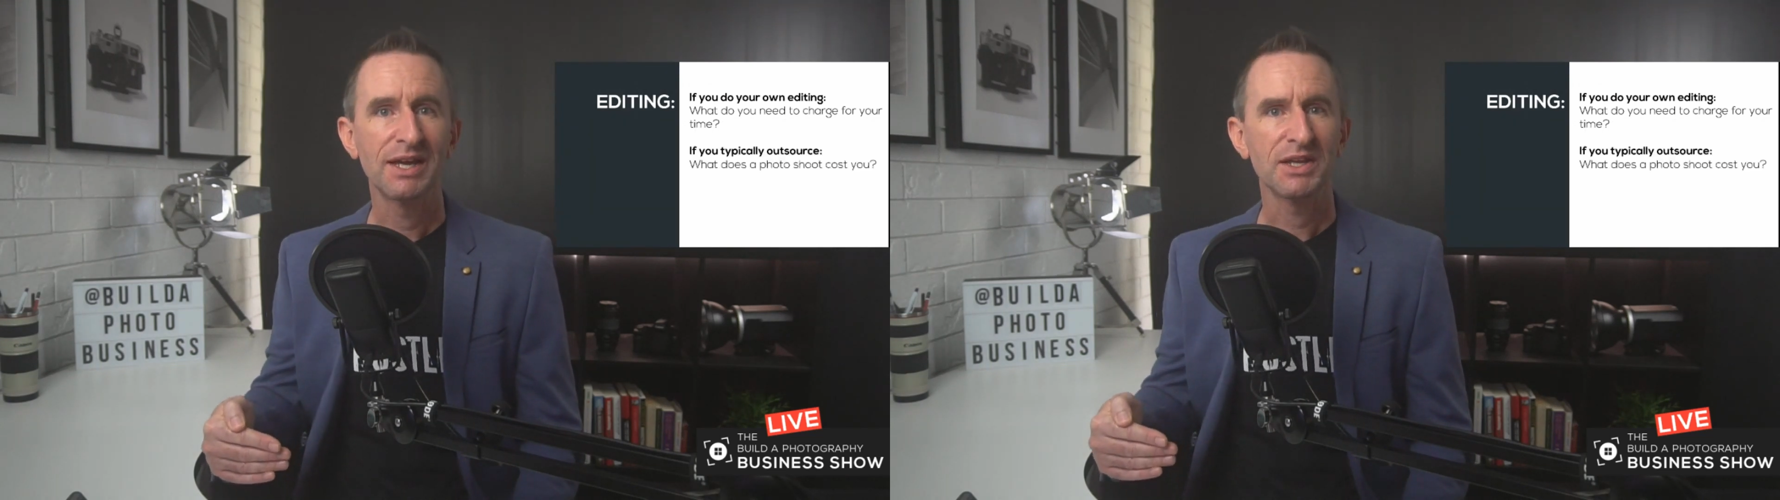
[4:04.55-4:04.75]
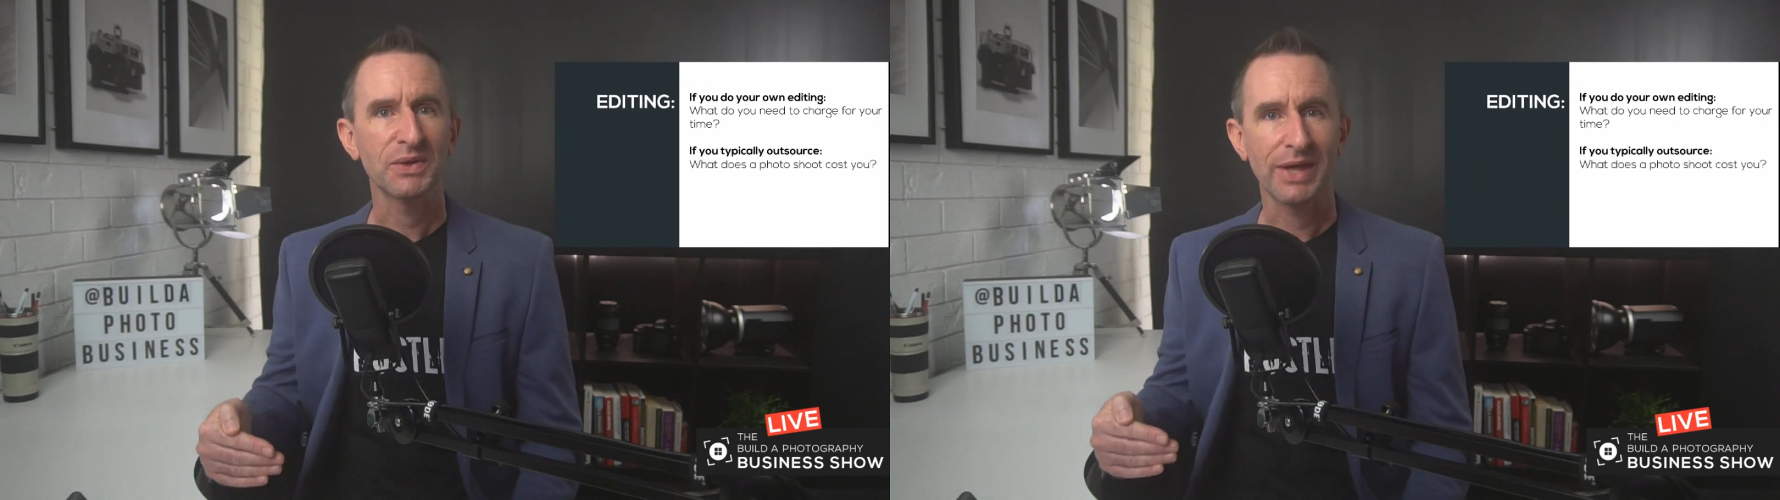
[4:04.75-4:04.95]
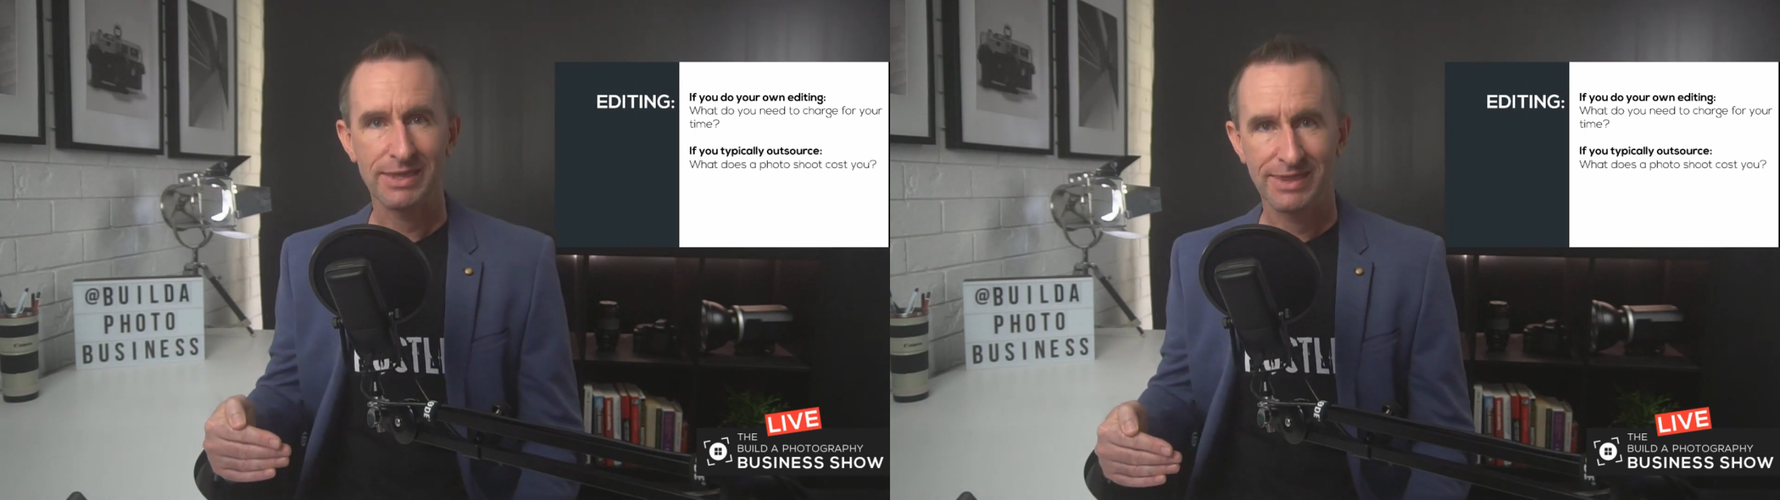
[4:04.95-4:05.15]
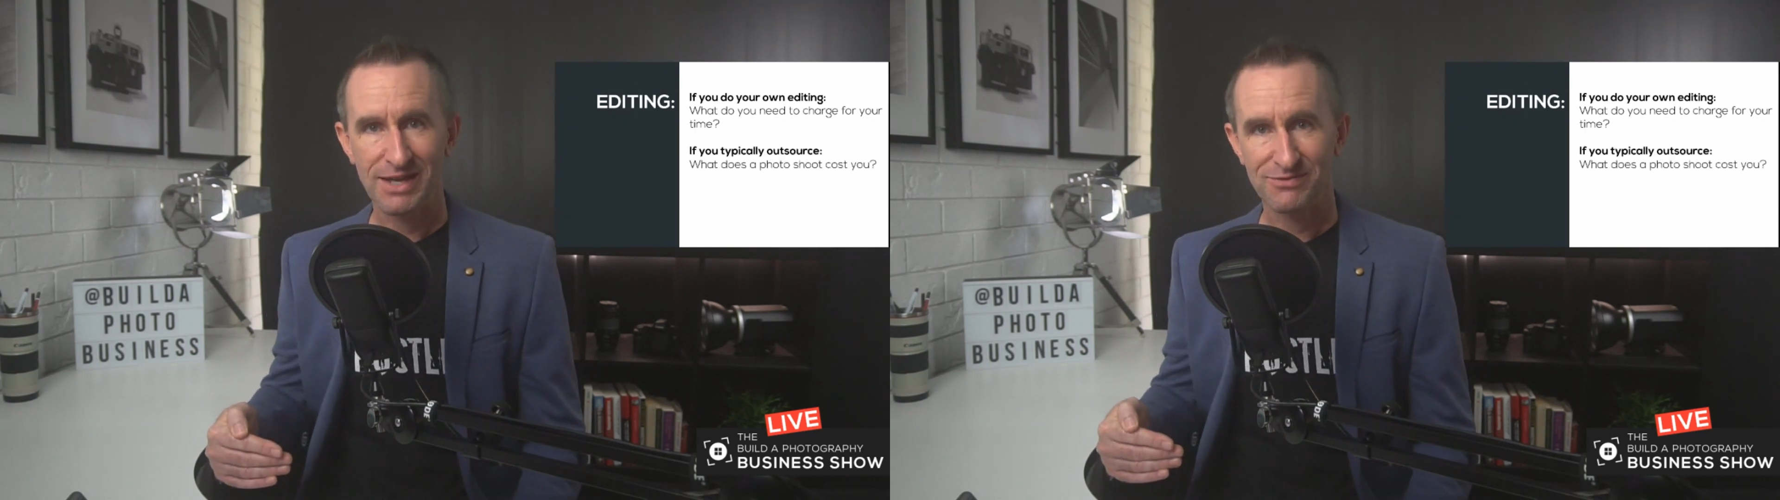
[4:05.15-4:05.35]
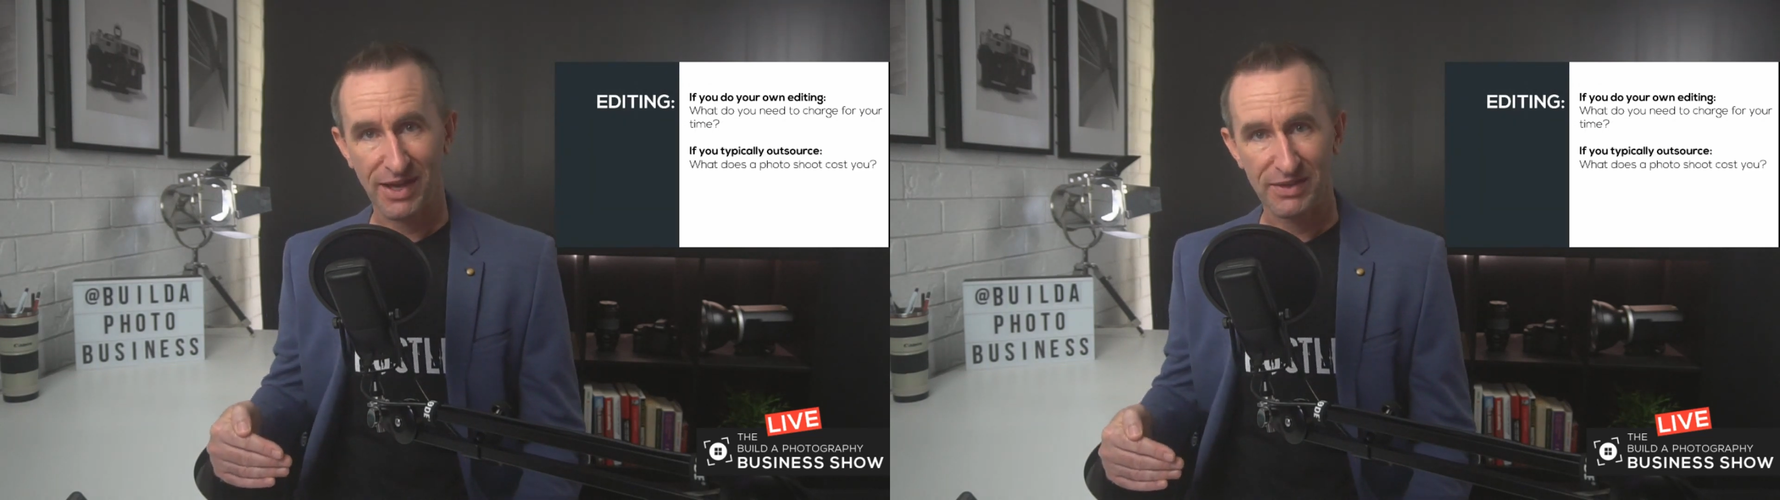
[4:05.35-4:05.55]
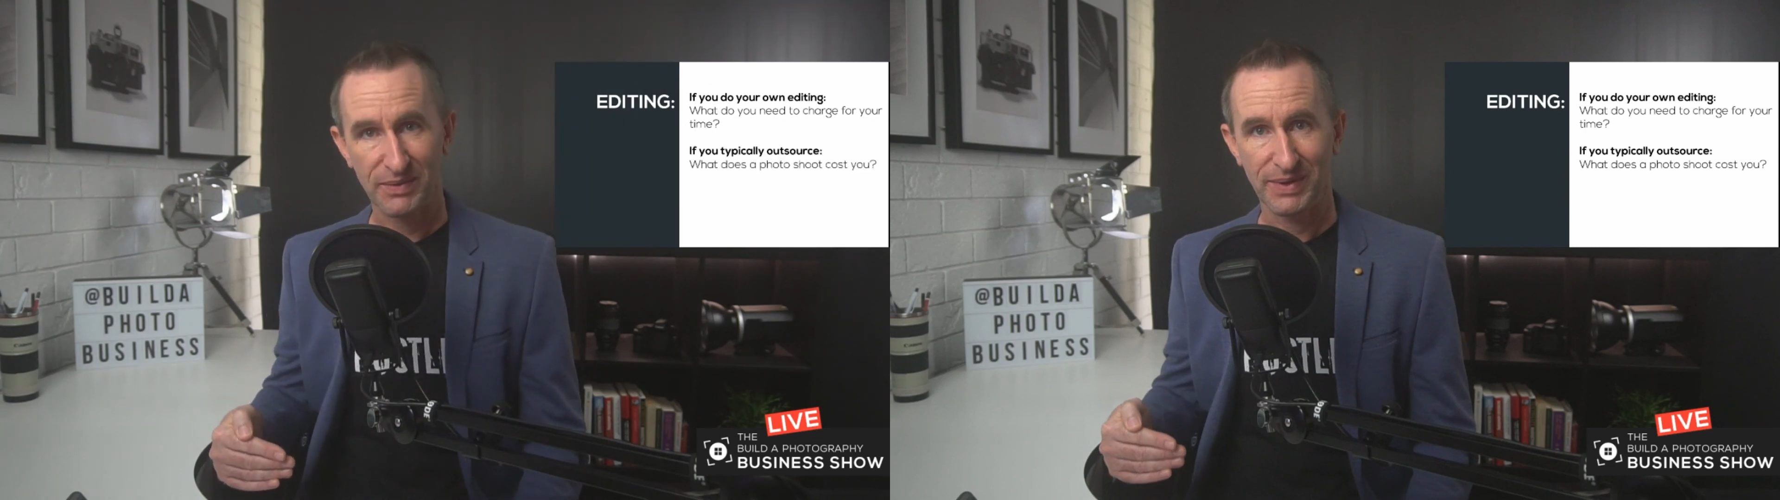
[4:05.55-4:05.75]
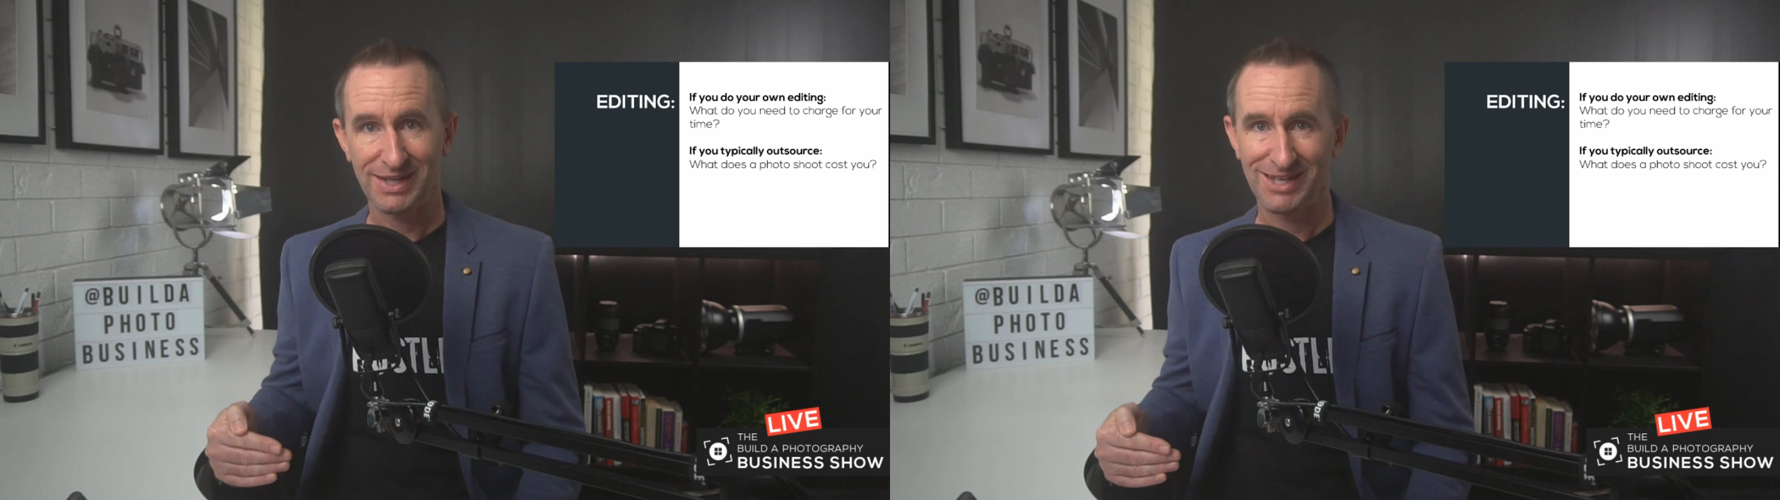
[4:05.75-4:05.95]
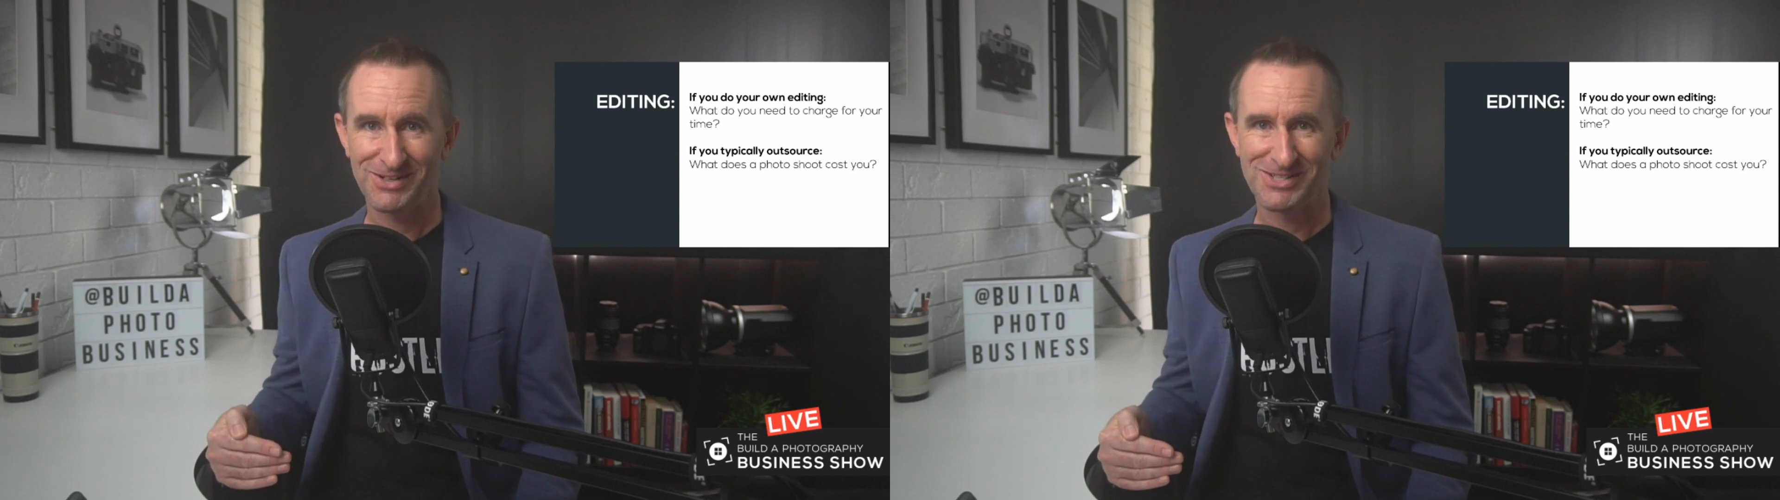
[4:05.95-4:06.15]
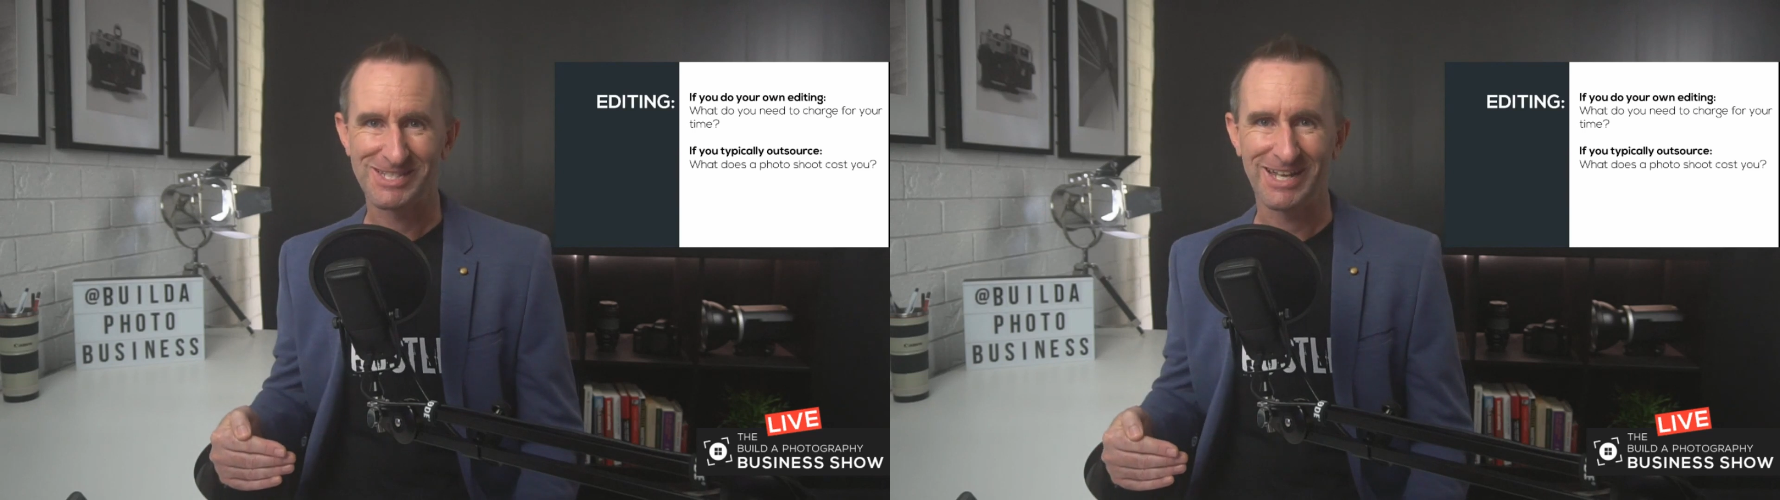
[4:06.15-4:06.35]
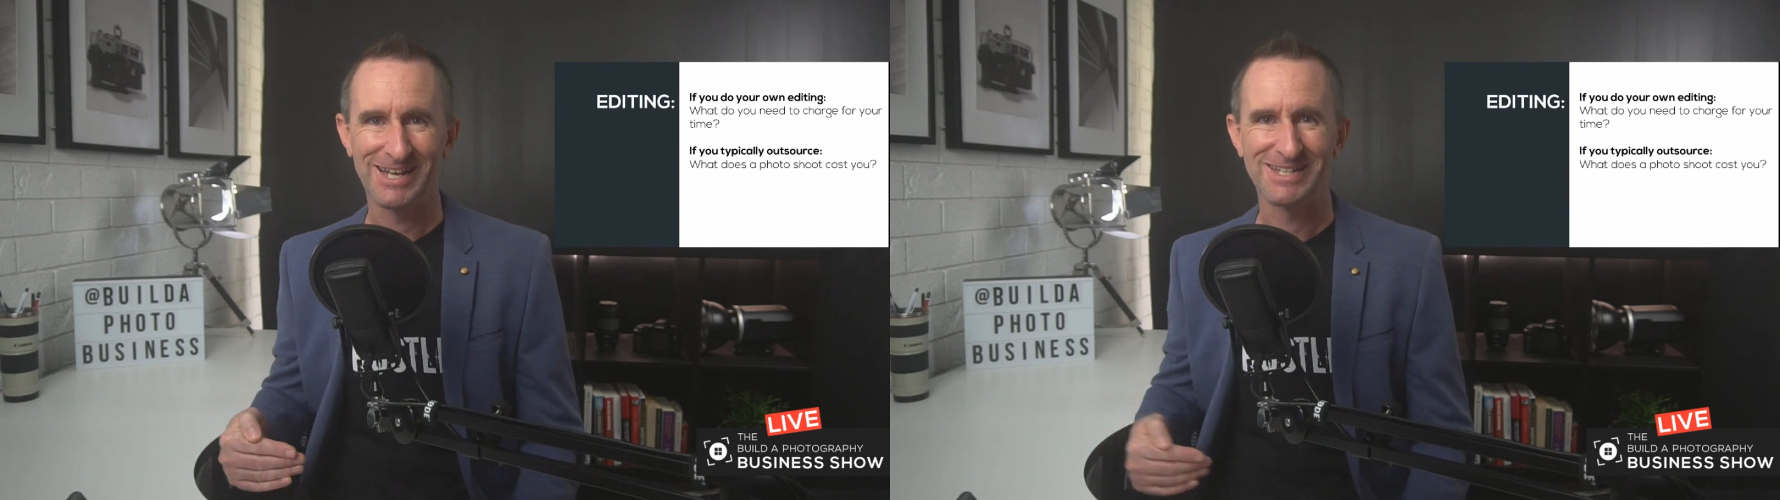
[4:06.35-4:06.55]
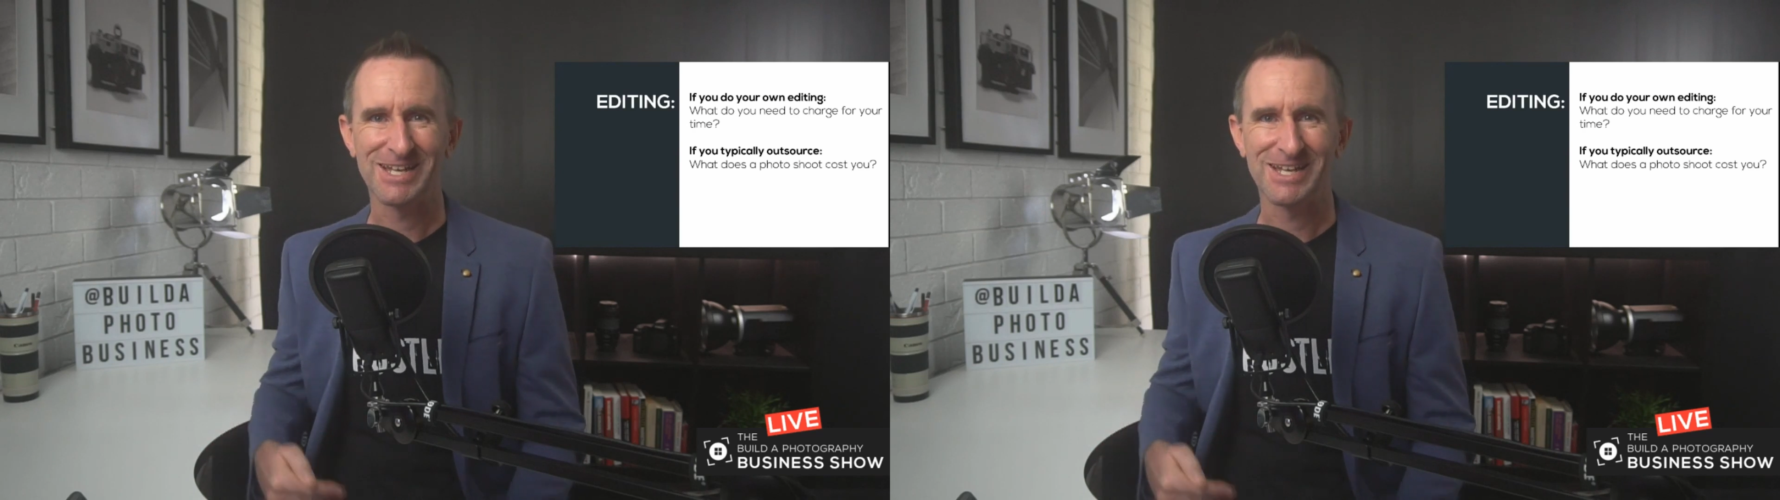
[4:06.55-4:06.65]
you'll add that value in here instead.